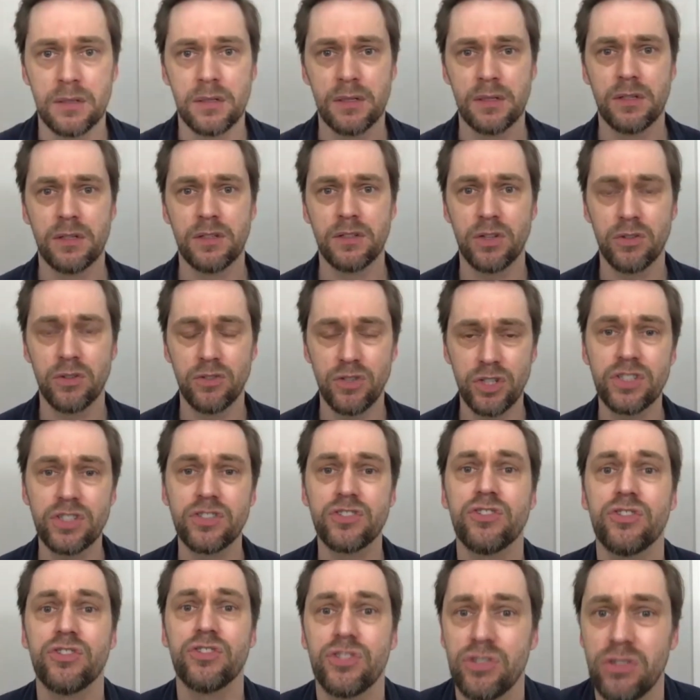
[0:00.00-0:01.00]
So just
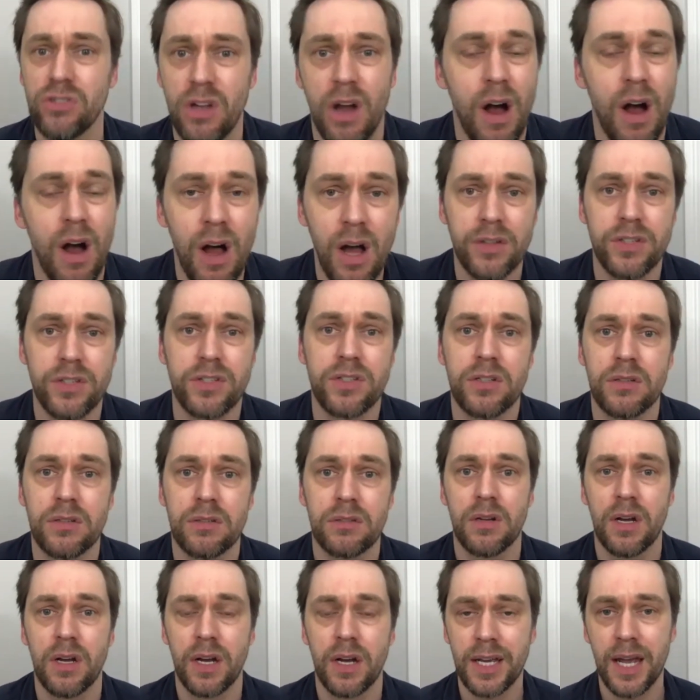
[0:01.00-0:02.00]
ask.
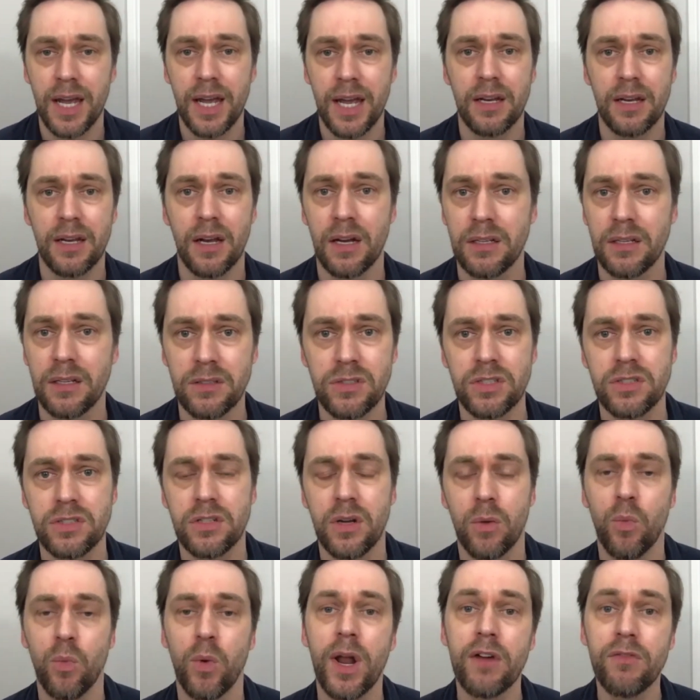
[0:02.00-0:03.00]
Again,
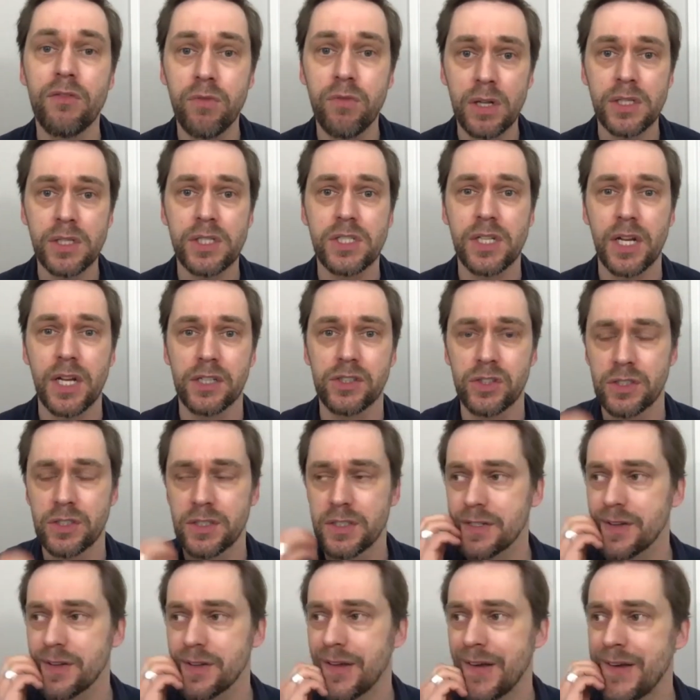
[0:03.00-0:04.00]
when I've run
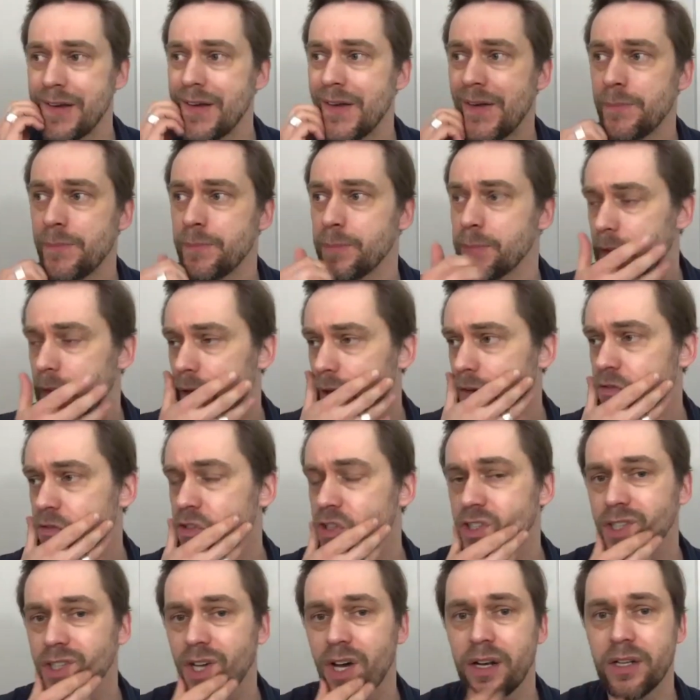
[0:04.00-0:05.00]
sessions, I've
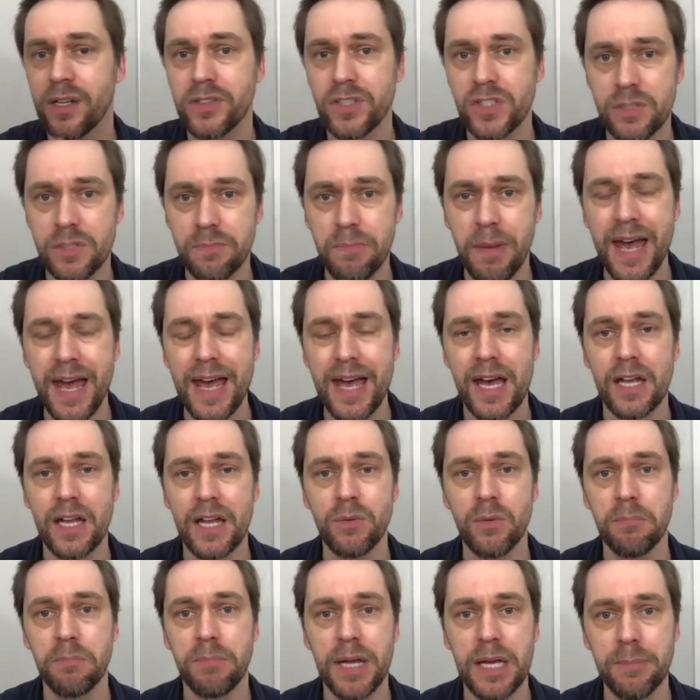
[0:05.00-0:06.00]
just kind of despaired
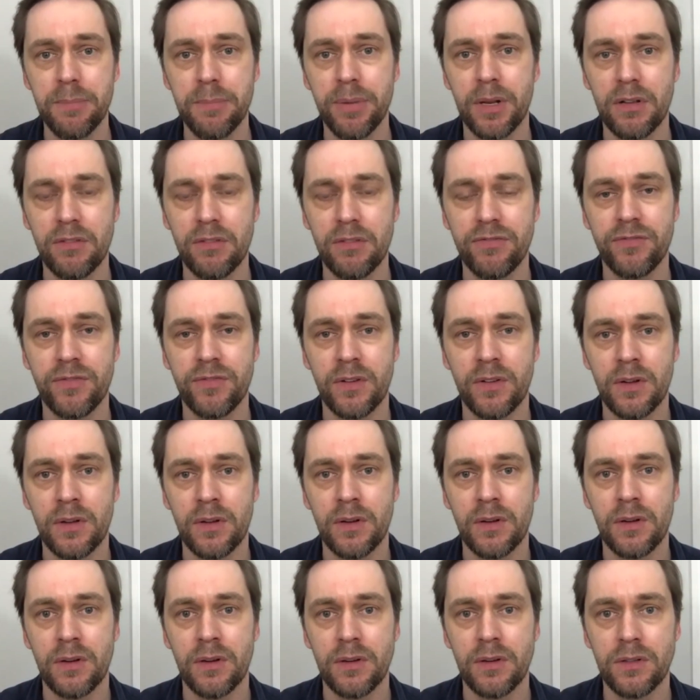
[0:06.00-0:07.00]
when people have
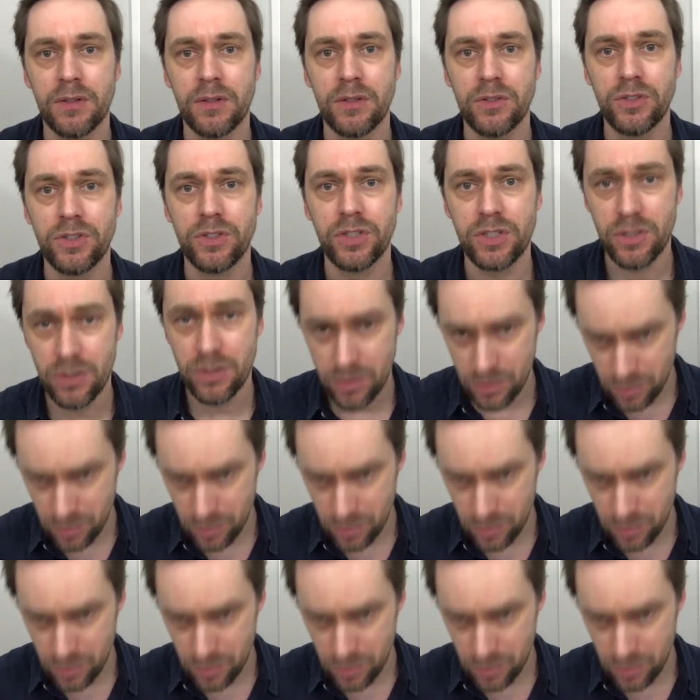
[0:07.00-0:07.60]
just